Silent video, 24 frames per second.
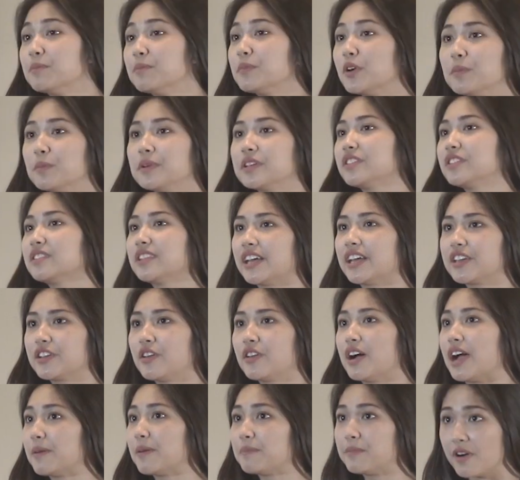the moment you let go,
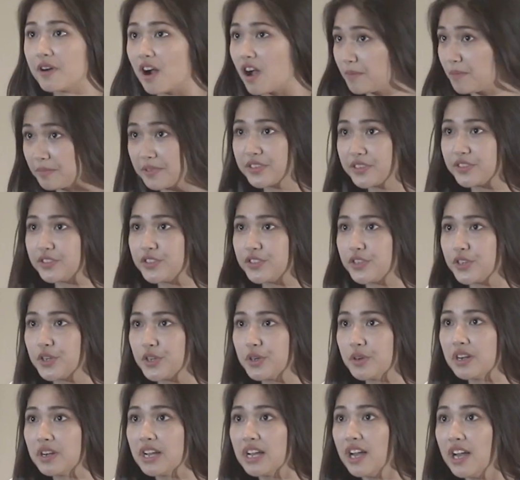I promise
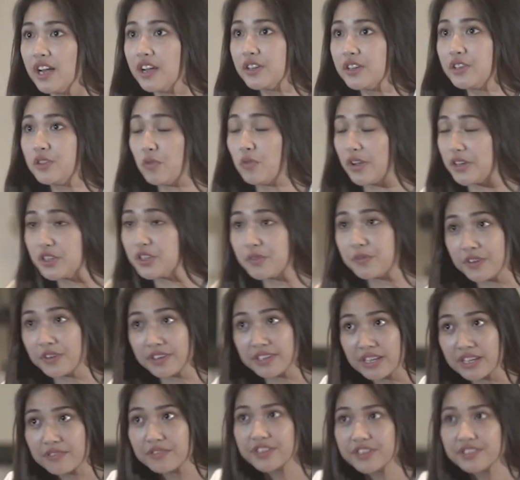you, when you
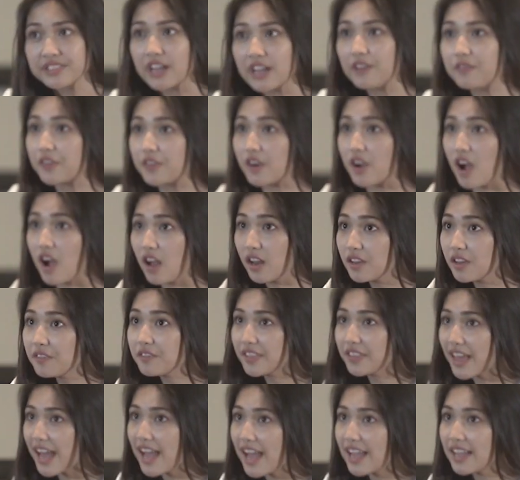forgive yourself for all of
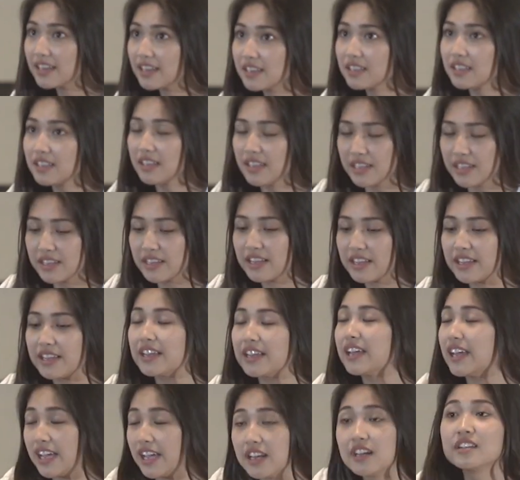that,
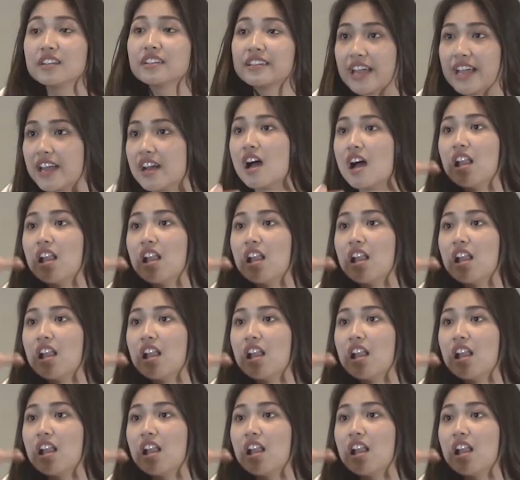it'll get